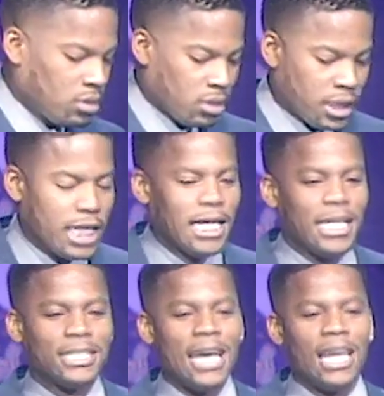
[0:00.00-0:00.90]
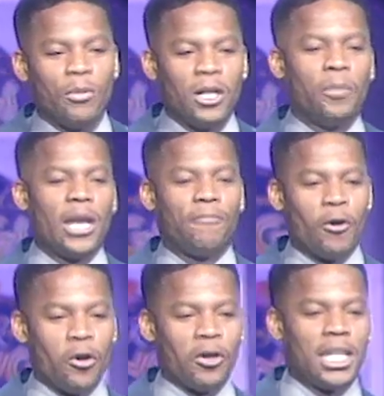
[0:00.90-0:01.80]
Gilligan's Island. Wasn't no black folk
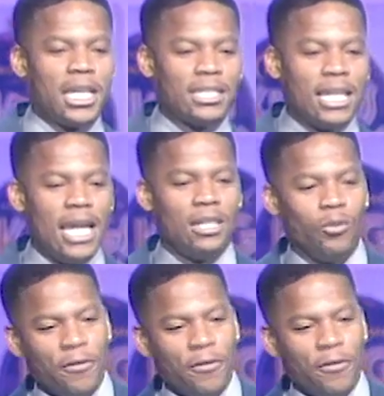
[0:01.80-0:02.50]
on Gilligan's Island.